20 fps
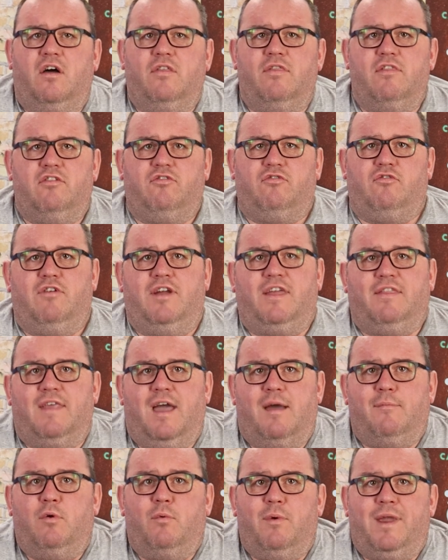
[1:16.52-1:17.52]
on the screen
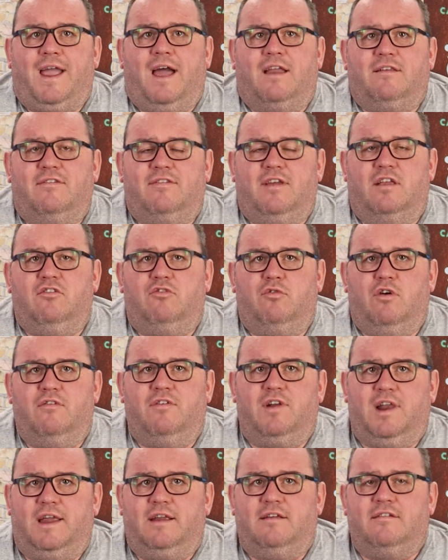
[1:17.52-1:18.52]
there, but we can send you
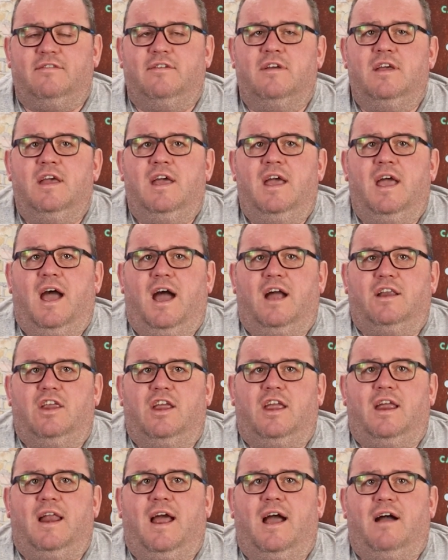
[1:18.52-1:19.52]
over links and you
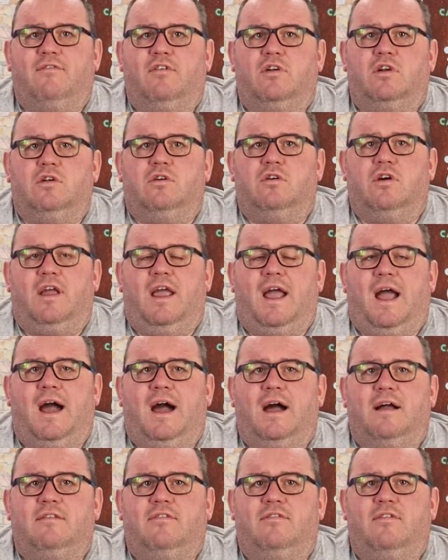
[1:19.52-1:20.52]
can have a look
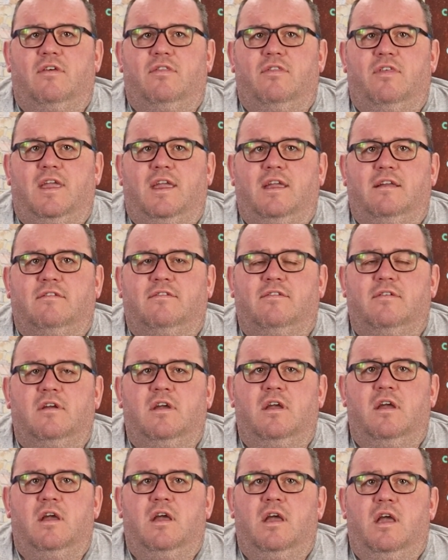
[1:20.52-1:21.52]
at these.
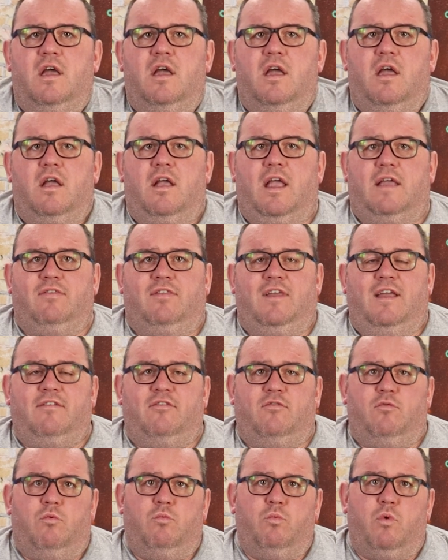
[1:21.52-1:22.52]

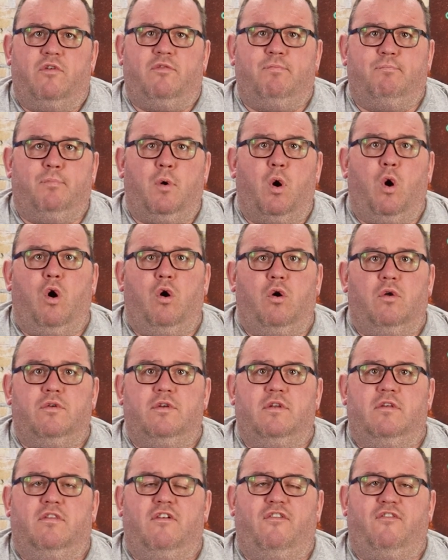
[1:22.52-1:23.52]
This was
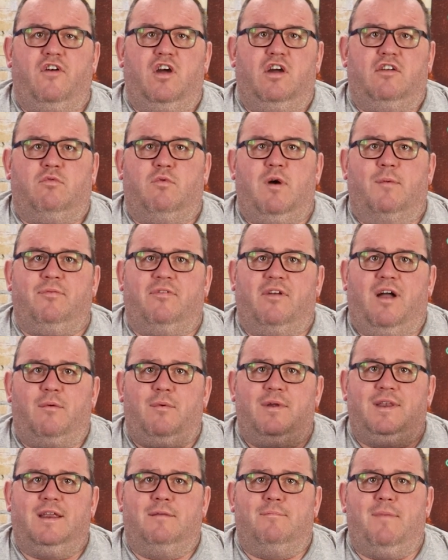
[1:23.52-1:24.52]
born, the first website
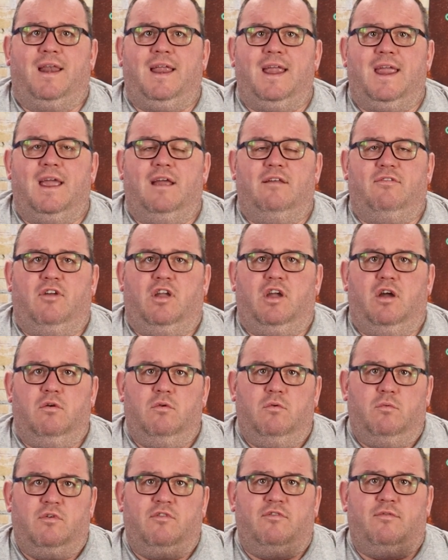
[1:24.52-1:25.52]
we did many years ago
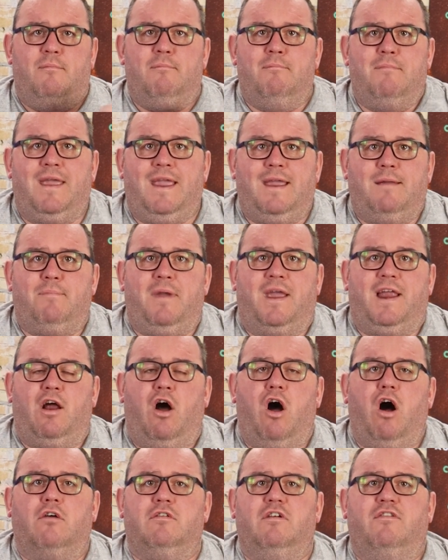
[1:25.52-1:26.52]
was me being
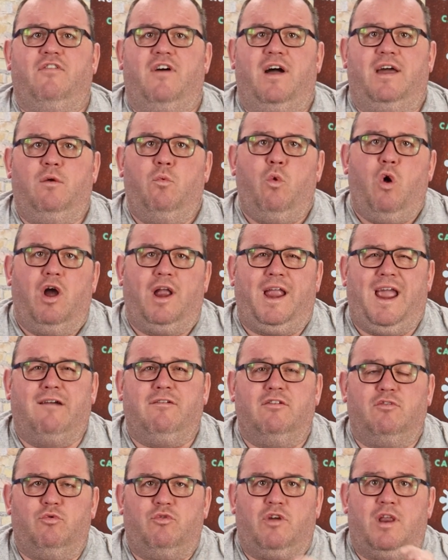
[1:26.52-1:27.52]
horrified at what a
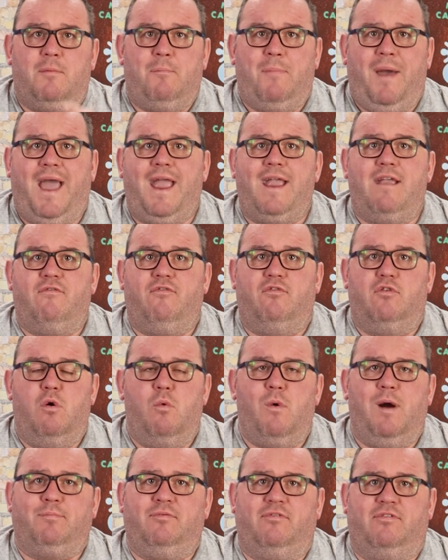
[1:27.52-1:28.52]
garage was going to pay for a
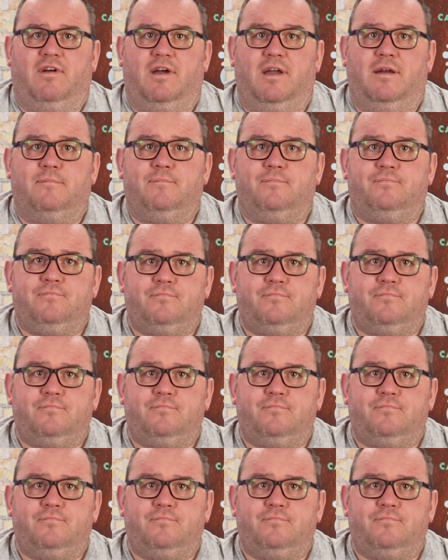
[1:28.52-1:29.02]
website.